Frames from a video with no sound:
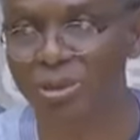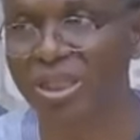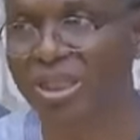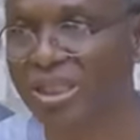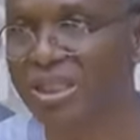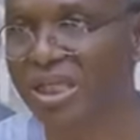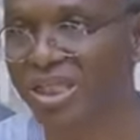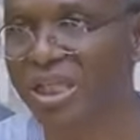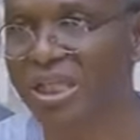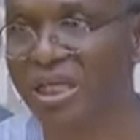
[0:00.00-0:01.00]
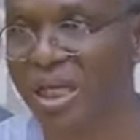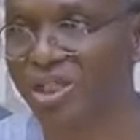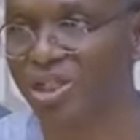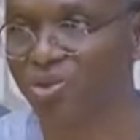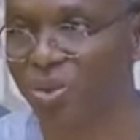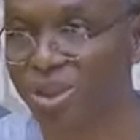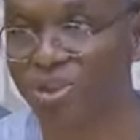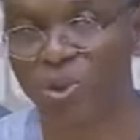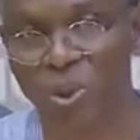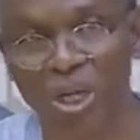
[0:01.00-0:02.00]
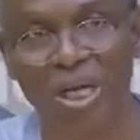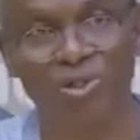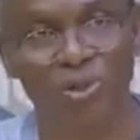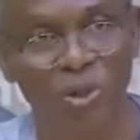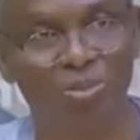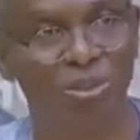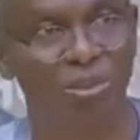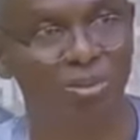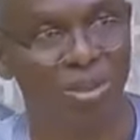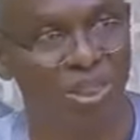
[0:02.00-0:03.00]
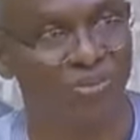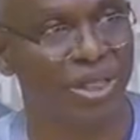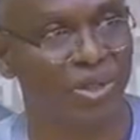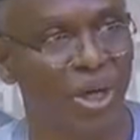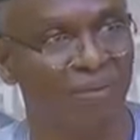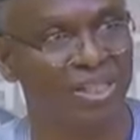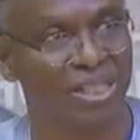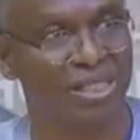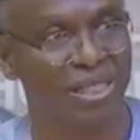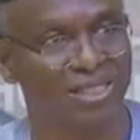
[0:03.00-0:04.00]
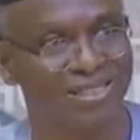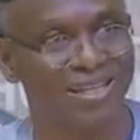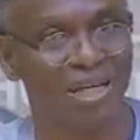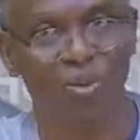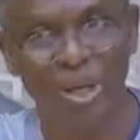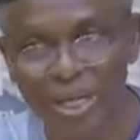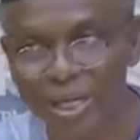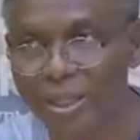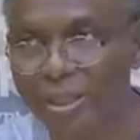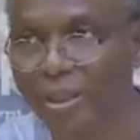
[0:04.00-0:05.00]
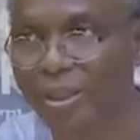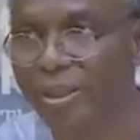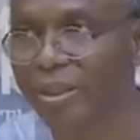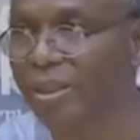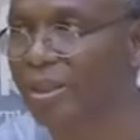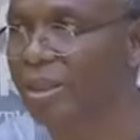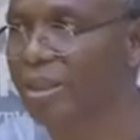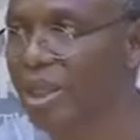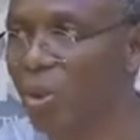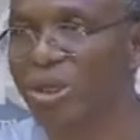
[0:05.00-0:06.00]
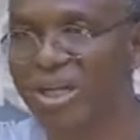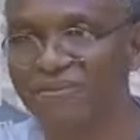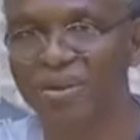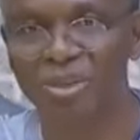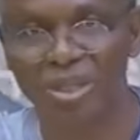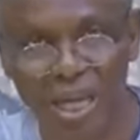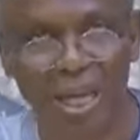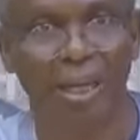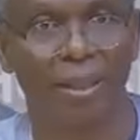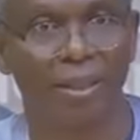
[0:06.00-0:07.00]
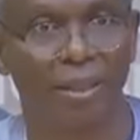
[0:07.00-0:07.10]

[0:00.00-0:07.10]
You see, this is a chicken and egg situation. So long as young people believe they don't have a chance and stay away, they will never be there.